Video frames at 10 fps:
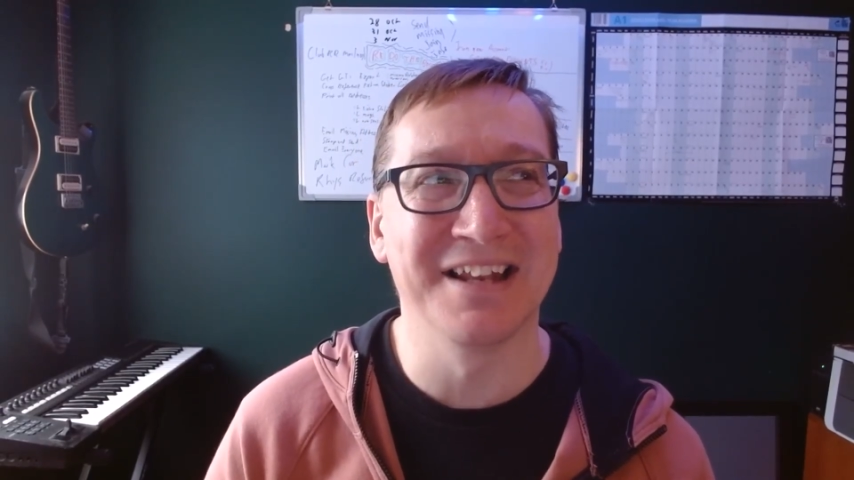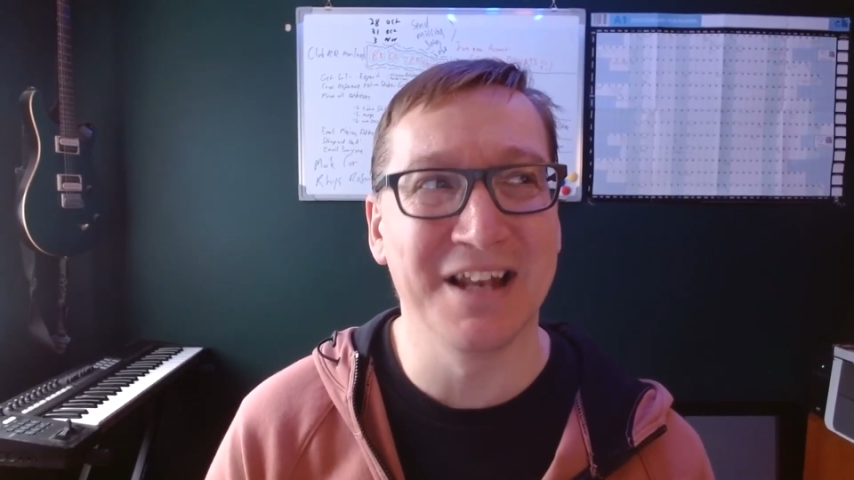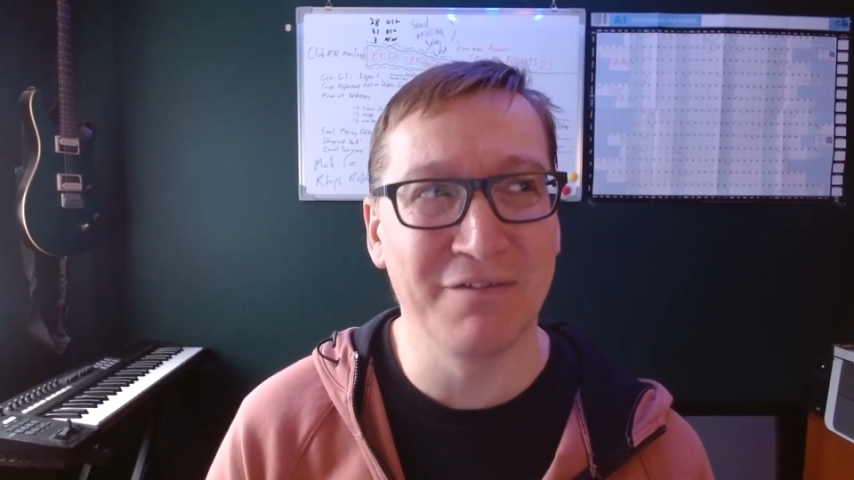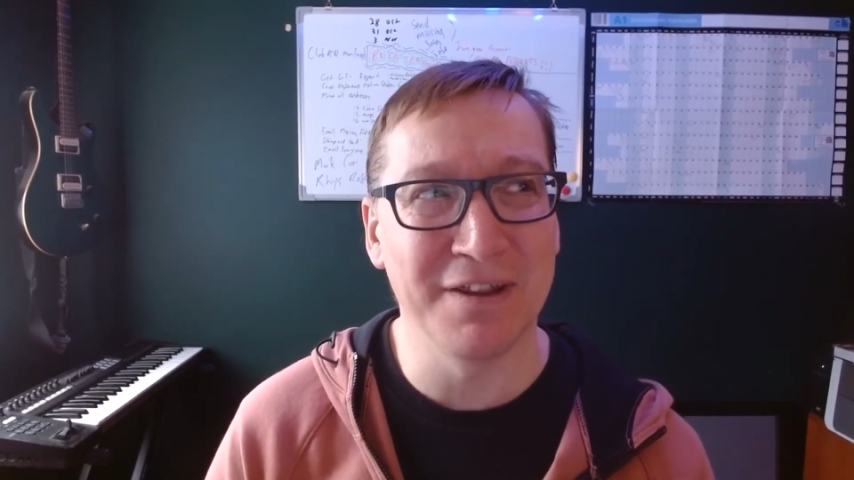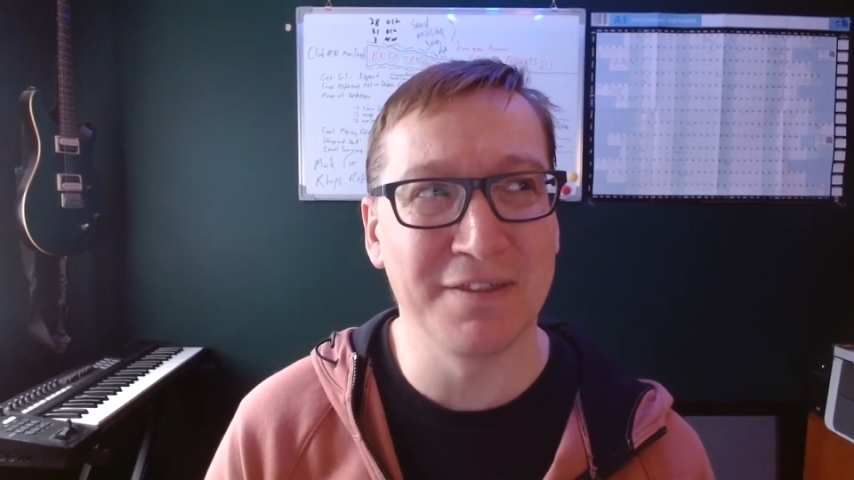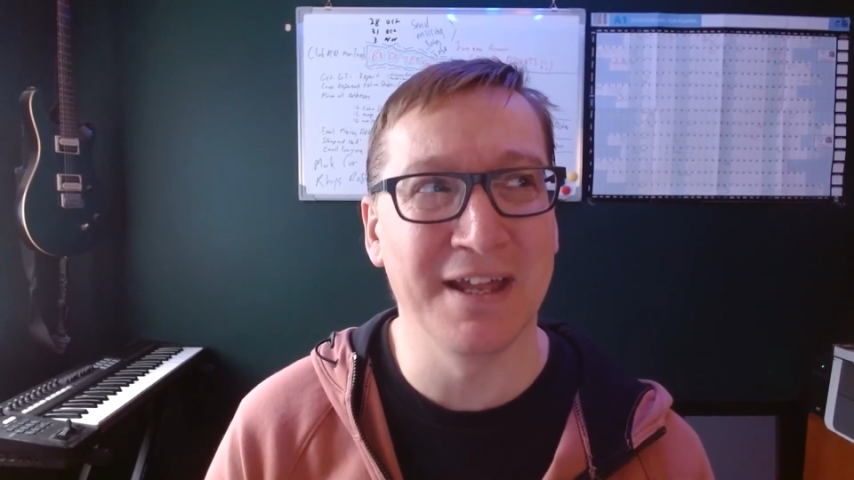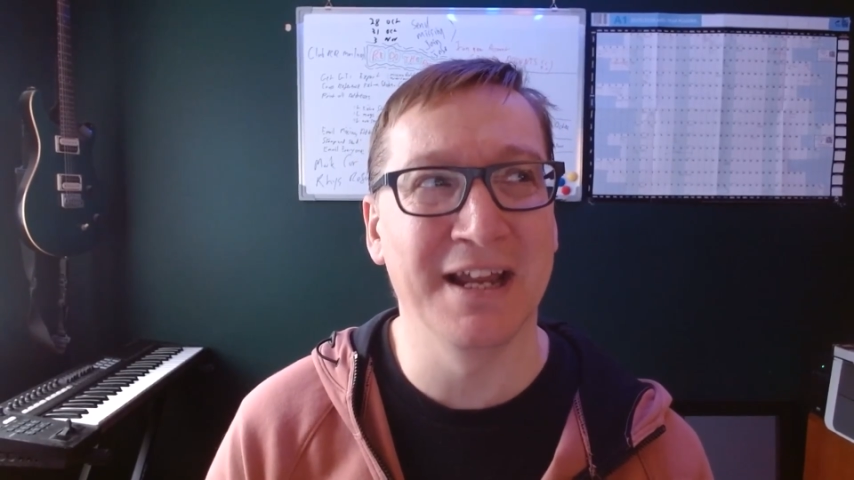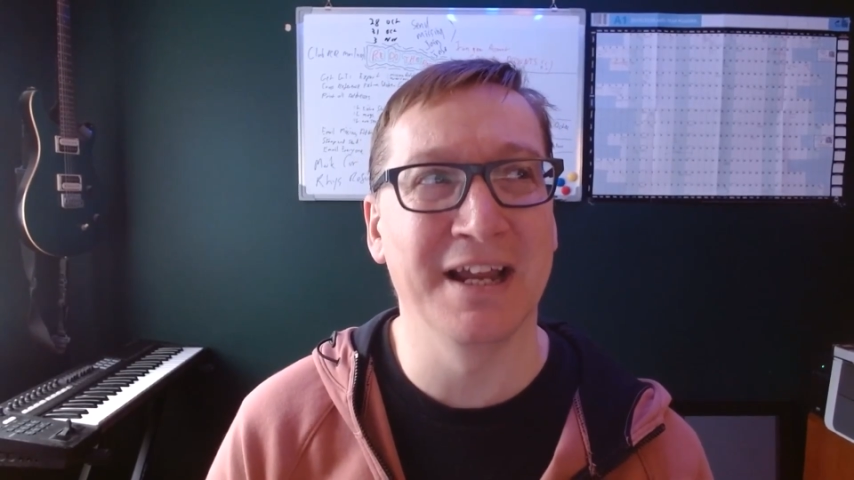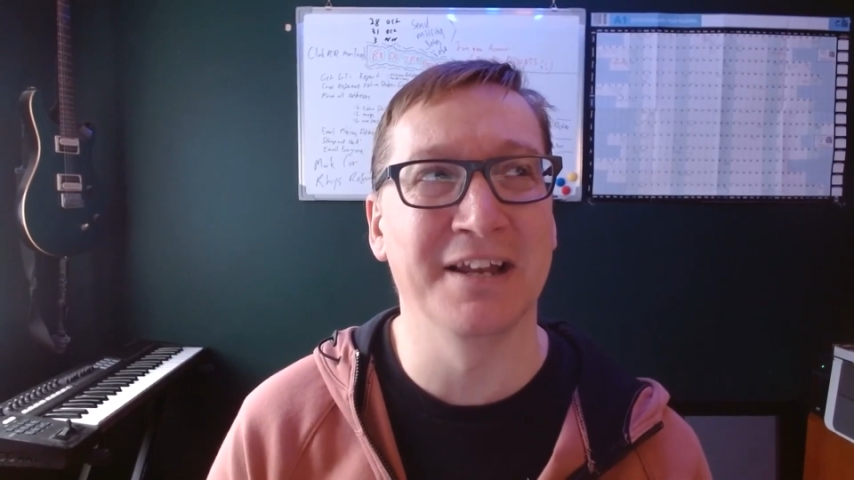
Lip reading: a lovely thing,